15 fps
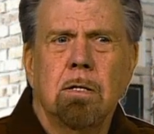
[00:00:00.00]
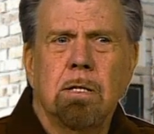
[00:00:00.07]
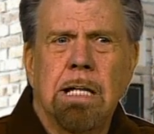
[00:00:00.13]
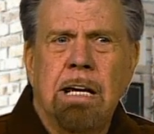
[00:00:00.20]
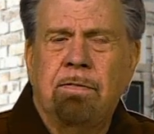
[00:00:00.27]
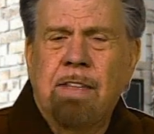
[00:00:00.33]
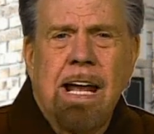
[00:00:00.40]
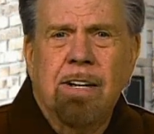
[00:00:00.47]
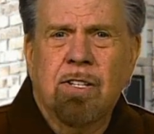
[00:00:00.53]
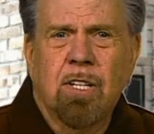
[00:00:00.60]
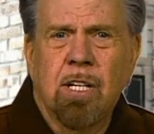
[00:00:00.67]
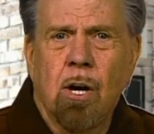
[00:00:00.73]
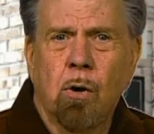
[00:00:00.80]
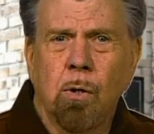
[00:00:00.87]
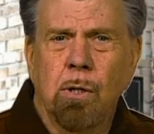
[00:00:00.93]
if that's
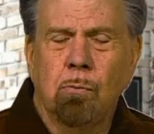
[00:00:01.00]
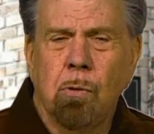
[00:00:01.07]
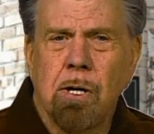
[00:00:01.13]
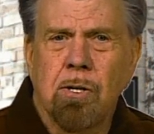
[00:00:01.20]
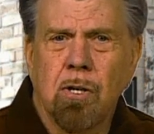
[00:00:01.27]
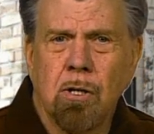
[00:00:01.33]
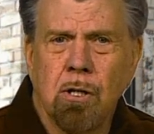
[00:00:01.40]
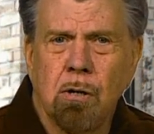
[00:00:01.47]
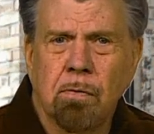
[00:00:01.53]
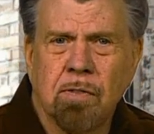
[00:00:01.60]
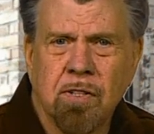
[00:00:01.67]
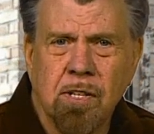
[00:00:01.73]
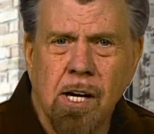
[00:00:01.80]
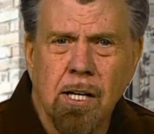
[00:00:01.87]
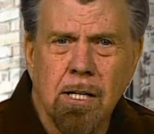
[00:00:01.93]
the only reason you've
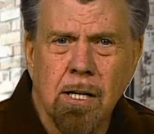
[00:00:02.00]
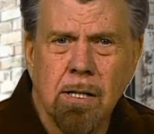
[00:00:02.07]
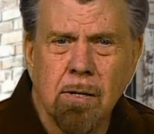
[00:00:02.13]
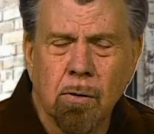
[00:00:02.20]
studied